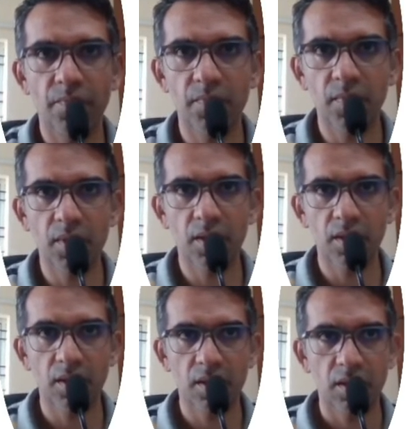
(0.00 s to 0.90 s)

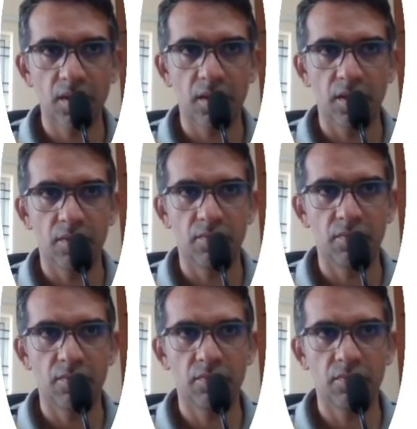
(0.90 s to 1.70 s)
[no speech]